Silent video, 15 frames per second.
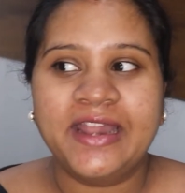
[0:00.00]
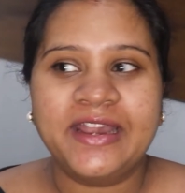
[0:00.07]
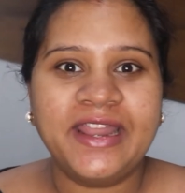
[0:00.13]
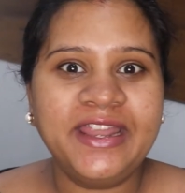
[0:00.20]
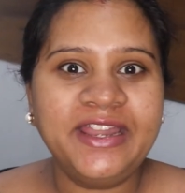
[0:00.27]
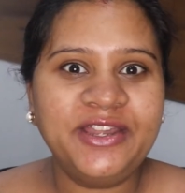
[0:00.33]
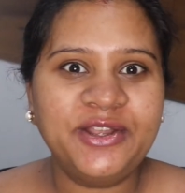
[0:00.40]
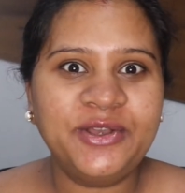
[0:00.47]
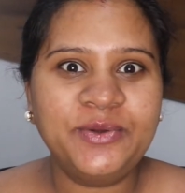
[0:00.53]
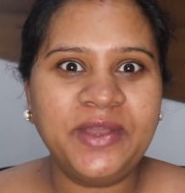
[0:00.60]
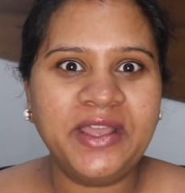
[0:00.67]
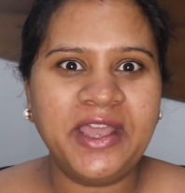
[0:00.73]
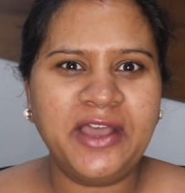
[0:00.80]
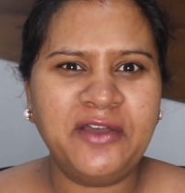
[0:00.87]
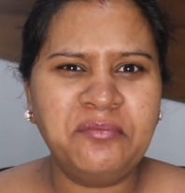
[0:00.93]
Right now
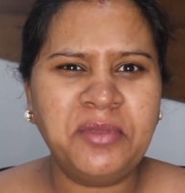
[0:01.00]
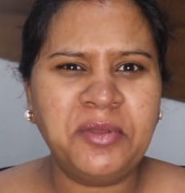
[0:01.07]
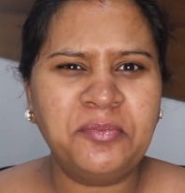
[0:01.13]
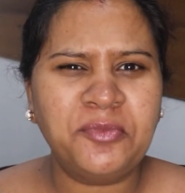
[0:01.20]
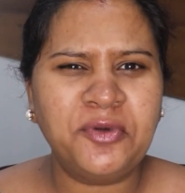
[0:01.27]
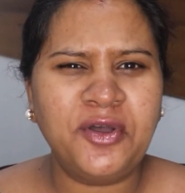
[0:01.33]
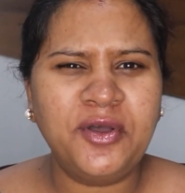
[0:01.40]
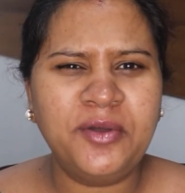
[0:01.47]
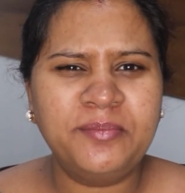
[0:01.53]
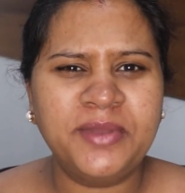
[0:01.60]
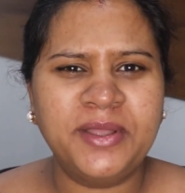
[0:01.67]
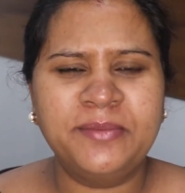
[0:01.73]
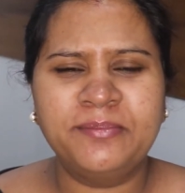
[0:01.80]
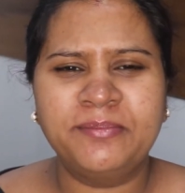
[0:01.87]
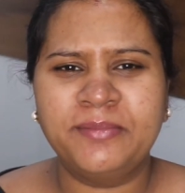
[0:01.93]
I have my mom,
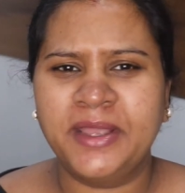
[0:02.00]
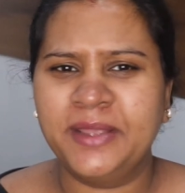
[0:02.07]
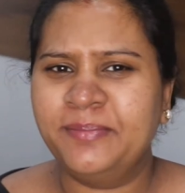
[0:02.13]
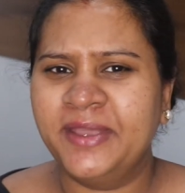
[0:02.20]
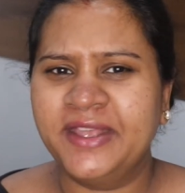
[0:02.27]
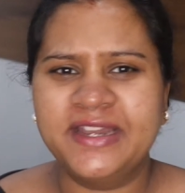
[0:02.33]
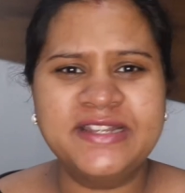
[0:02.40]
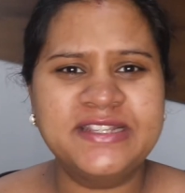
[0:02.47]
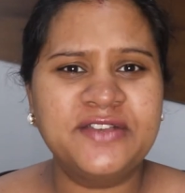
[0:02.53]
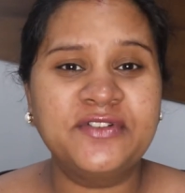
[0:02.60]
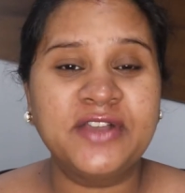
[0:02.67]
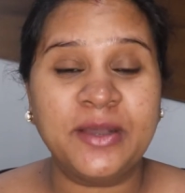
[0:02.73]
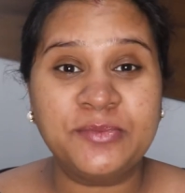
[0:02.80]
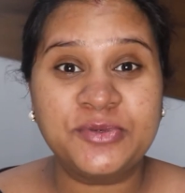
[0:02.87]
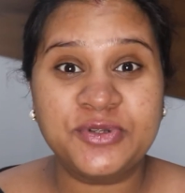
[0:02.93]
my parents
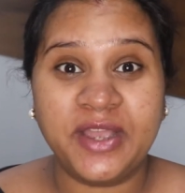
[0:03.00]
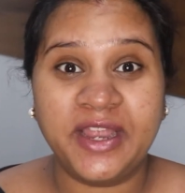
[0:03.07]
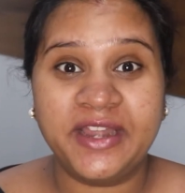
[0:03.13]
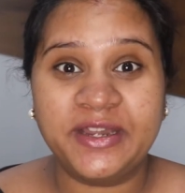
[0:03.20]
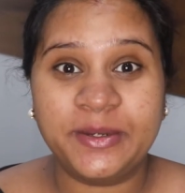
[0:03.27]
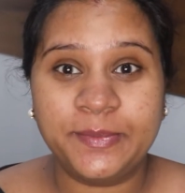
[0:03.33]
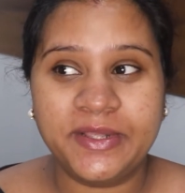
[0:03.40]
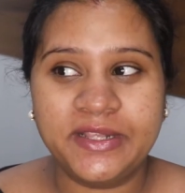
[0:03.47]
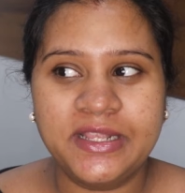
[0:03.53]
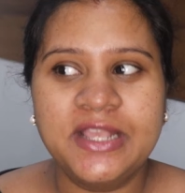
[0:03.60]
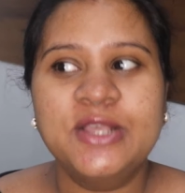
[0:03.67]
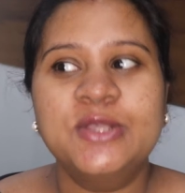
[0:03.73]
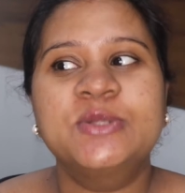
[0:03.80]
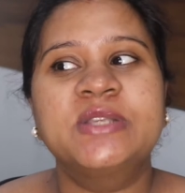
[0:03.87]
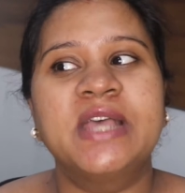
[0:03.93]
have come to Hyderabad,
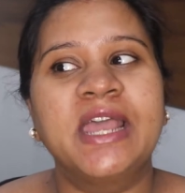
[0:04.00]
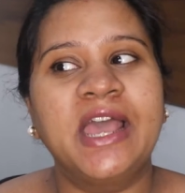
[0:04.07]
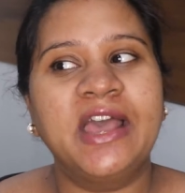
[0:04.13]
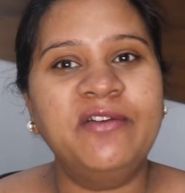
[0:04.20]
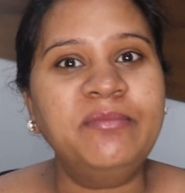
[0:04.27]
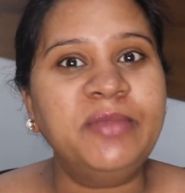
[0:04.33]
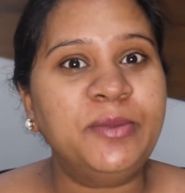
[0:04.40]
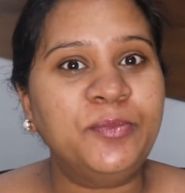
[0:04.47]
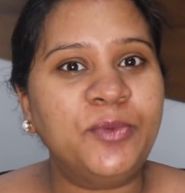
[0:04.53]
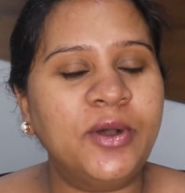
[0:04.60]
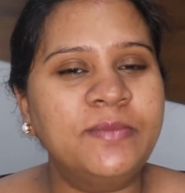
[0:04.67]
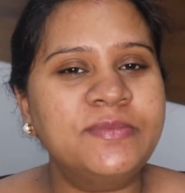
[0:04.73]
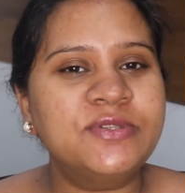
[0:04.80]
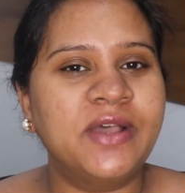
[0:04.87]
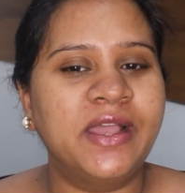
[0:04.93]
so I have my
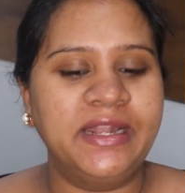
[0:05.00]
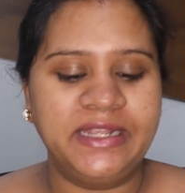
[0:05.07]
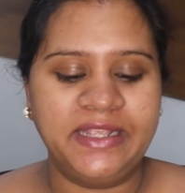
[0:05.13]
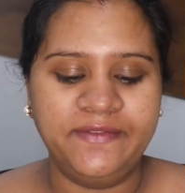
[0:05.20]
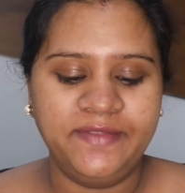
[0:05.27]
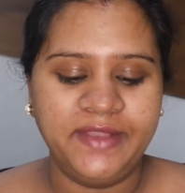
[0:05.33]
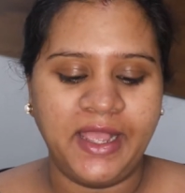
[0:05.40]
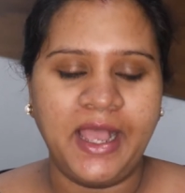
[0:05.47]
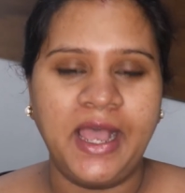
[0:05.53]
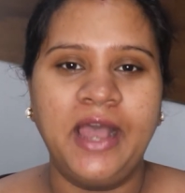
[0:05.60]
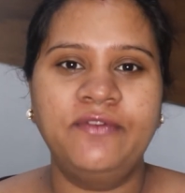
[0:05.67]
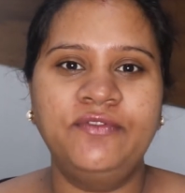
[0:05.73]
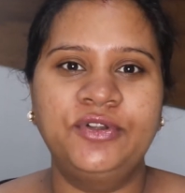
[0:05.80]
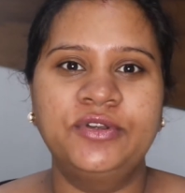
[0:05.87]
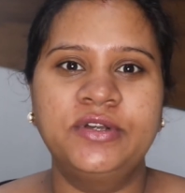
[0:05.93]
mom, so I'll give the
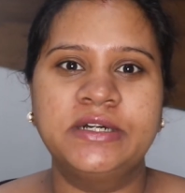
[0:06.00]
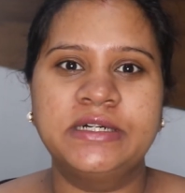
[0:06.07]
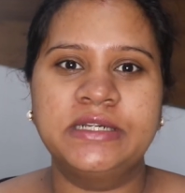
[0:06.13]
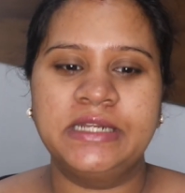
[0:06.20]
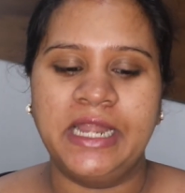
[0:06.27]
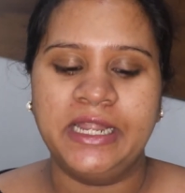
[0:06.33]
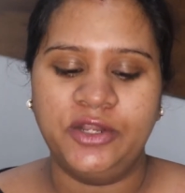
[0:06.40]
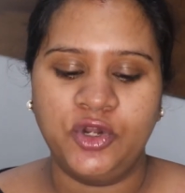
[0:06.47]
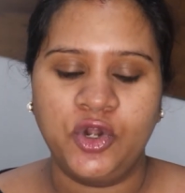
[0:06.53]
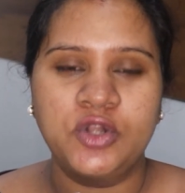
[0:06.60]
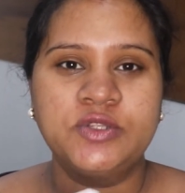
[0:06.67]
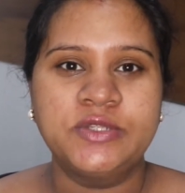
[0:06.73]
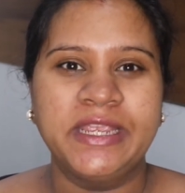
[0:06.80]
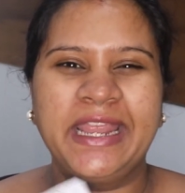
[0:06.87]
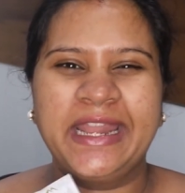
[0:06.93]
half to her, let her
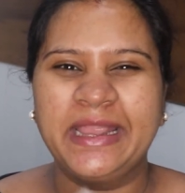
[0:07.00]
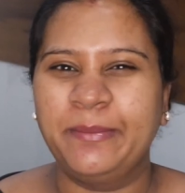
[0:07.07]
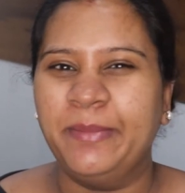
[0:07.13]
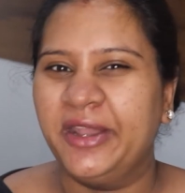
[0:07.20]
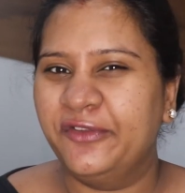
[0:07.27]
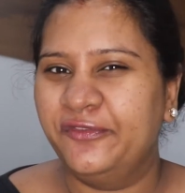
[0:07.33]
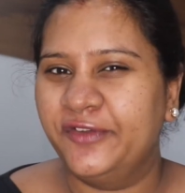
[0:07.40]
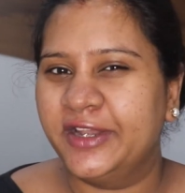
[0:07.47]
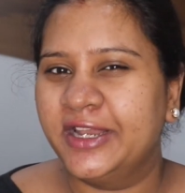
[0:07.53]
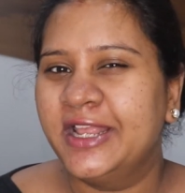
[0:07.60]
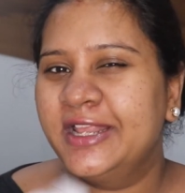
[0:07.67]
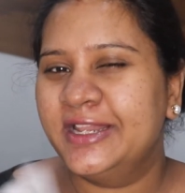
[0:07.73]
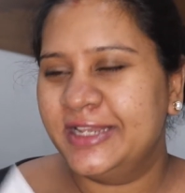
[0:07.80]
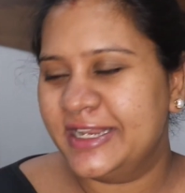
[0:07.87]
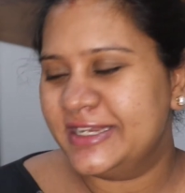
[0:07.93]
also get the benefit.
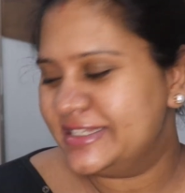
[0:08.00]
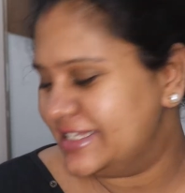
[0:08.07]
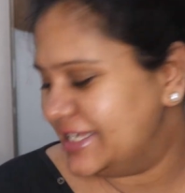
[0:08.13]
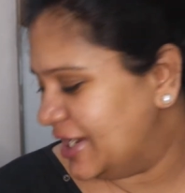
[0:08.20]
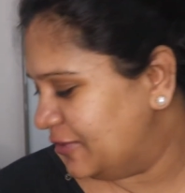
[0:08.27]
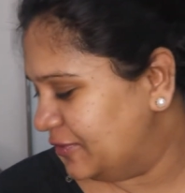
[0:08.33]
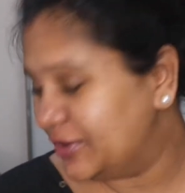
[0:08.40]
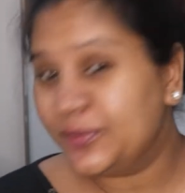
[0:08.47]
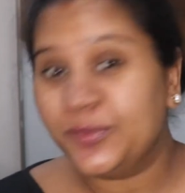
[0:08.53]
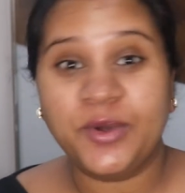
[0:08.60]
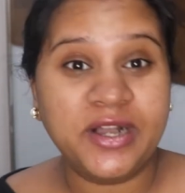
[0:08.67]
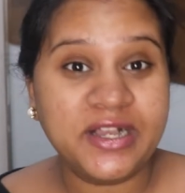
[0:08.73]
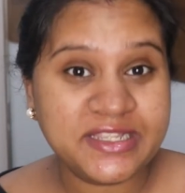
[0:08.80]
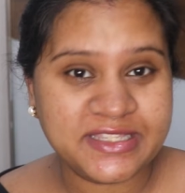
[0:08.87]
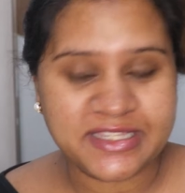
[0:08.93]
Let's see how it
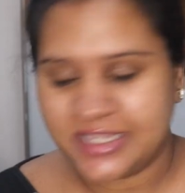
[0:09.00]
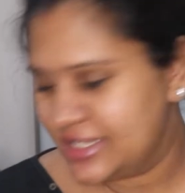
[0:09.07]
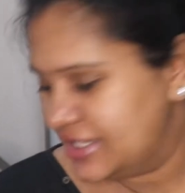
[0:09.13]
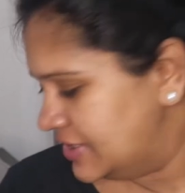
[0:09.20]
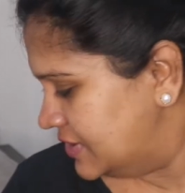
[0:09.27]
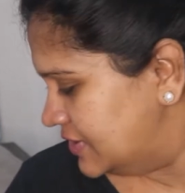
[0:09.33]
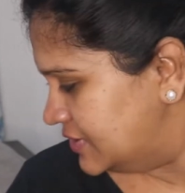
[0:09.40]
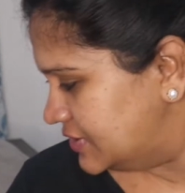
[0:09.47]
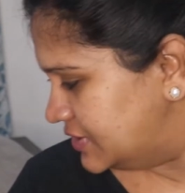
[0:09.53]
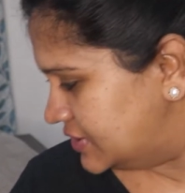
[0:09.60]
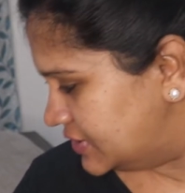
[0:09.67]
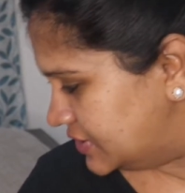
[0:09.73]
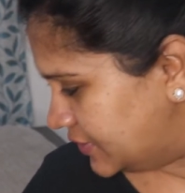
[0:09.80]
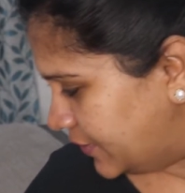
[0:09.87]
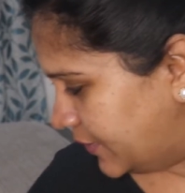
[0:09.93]
works.
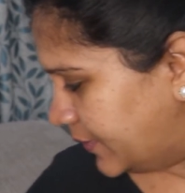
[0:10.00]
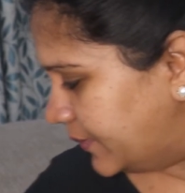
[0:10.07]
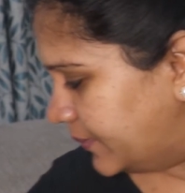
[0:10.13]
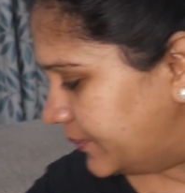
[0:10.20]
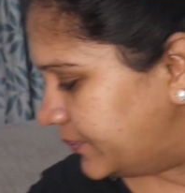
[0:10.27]
So